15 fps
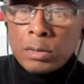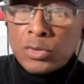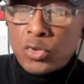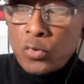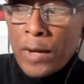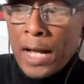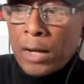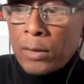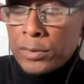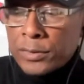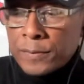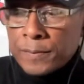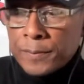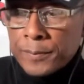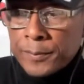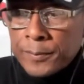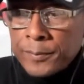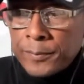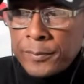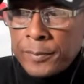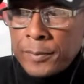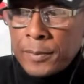2 hours.
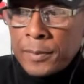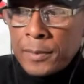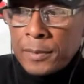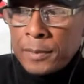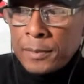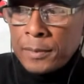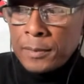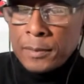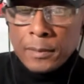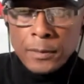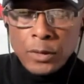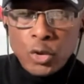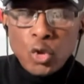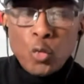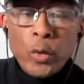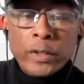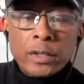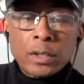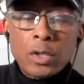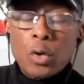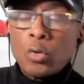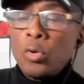You went
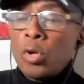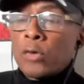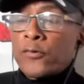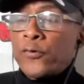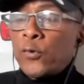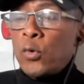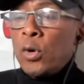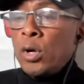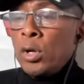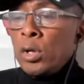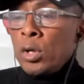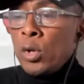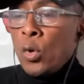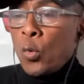to go look for